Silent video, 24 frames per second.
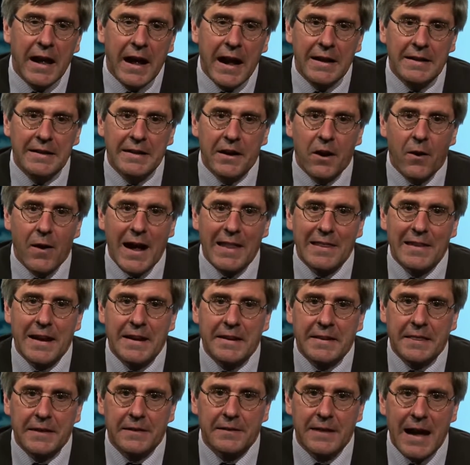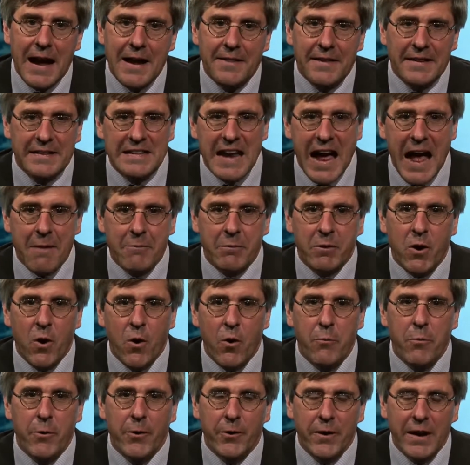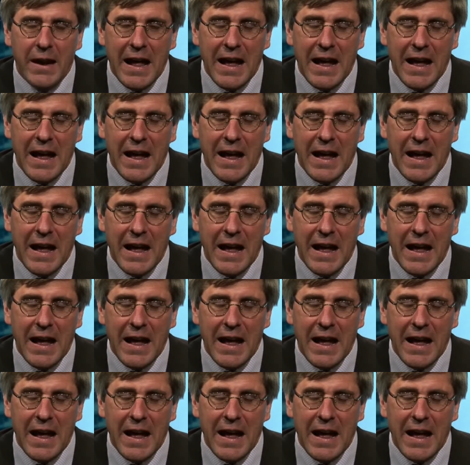And, you know, I like the line that Tom Coburn